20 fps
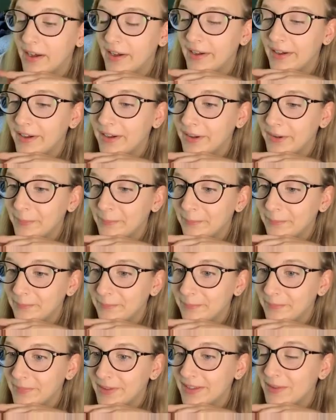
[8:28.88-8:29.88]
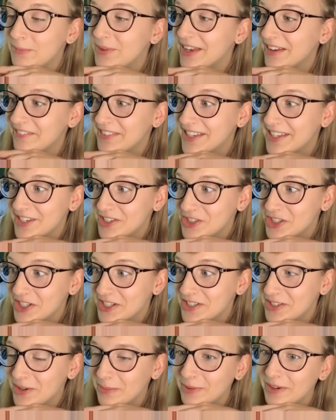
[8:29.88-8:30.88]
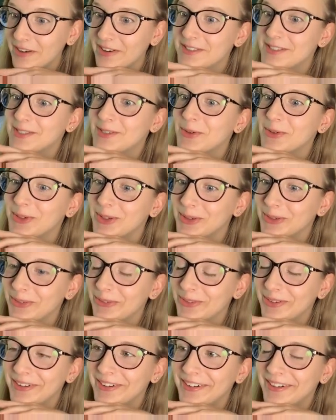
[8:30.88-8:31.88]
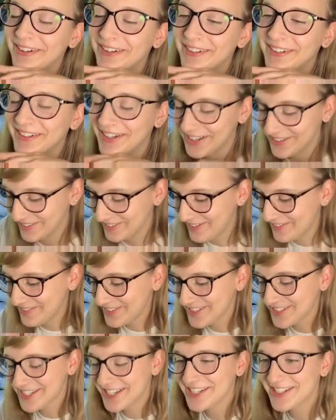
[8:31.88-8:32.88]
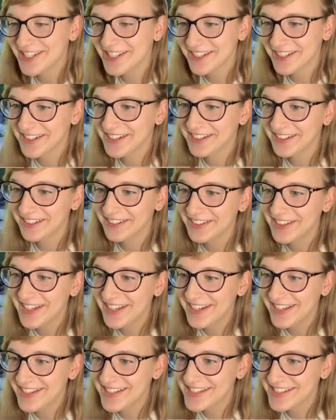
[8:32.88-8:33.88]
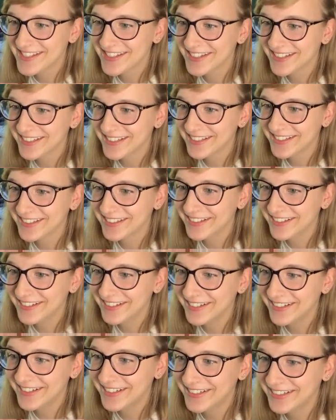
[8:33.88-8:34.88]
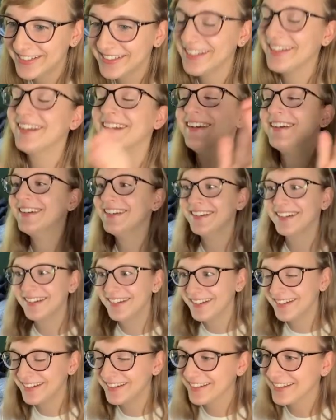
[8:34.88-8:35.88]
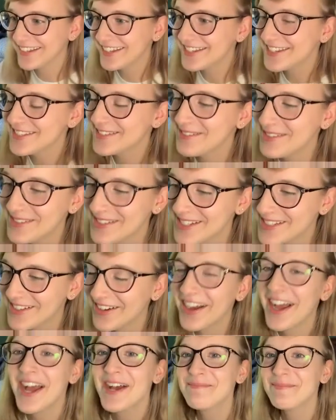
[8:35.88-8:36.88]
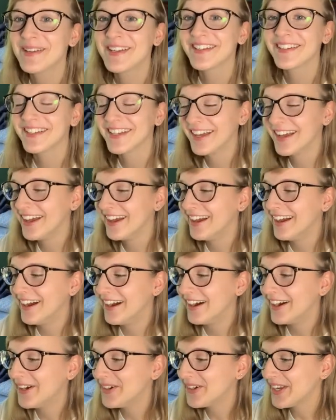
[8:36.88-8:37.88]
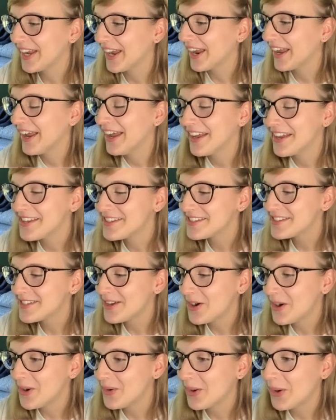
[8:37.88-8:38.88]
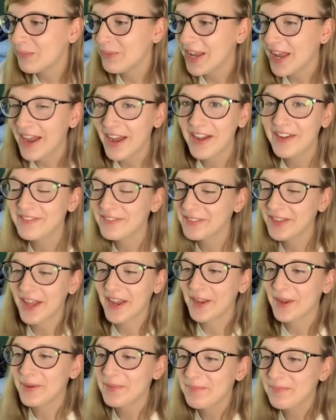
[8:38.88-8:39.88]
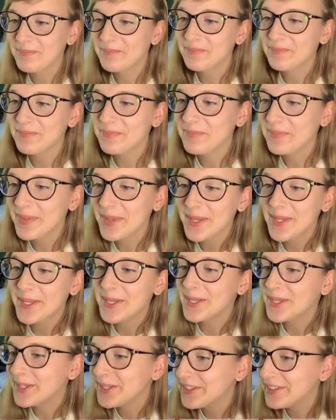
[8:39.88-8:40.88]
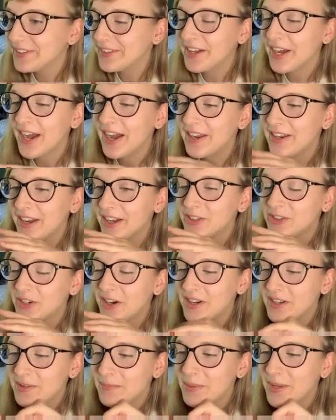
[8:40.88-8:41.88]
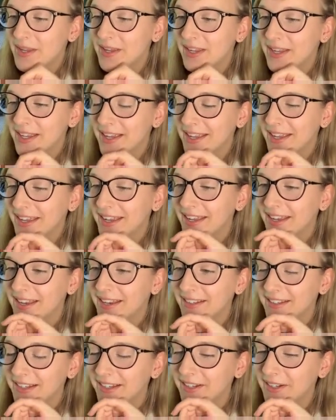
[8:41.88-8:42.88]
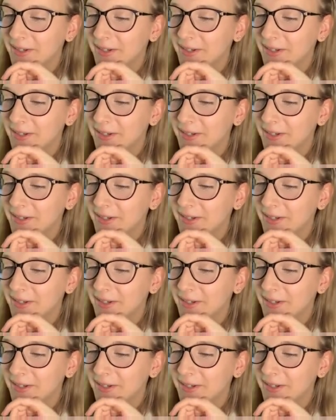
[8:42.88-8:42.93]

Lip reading: And then we have the kitchen. Oh my god, it's so cute. Ah, I love this kitchen. Look at it. Ah, it just makes me so happy. Okay, so we have like, I tried to pick a